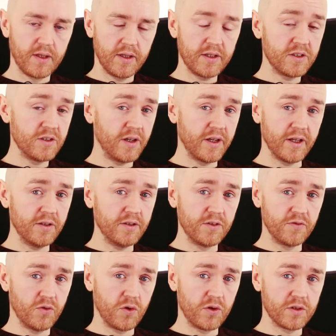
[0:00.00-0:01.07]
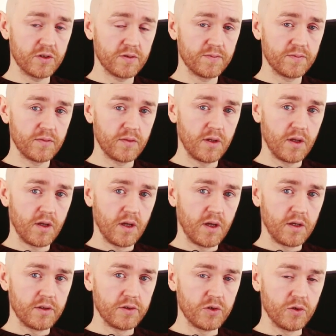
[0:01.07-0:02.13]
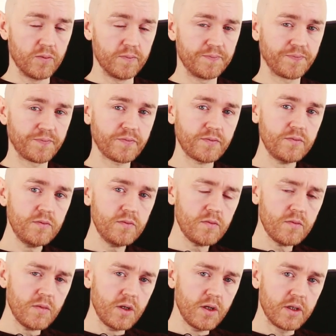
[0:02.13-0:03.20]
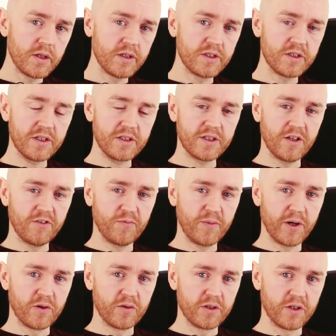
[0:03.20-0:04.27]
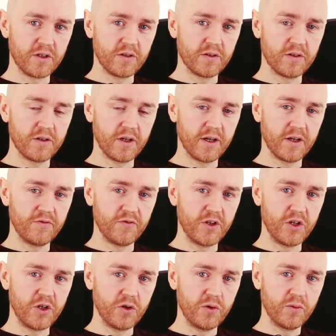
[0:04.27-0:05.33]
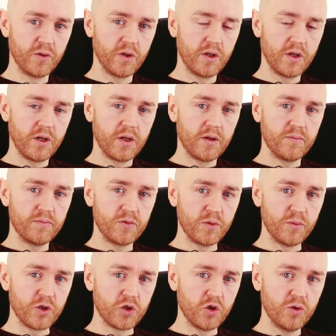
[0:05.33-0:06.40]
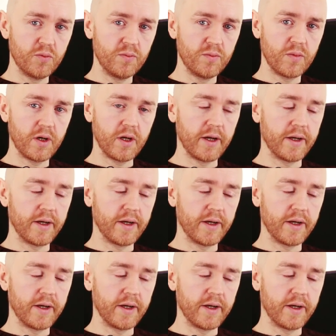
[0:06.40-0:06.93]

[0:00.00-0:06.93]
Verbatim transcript: That's not healthy for us. So this is a self-parenting video. To become,